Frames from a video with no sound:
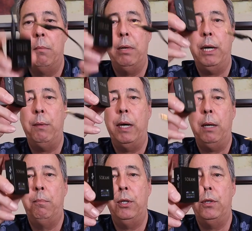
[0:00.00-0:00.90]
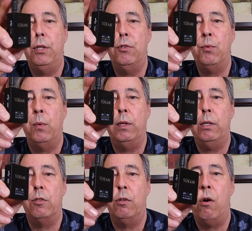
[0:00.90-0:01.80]
But anyway, I put this
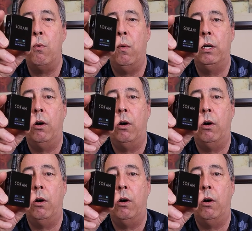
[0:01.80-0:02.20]
long one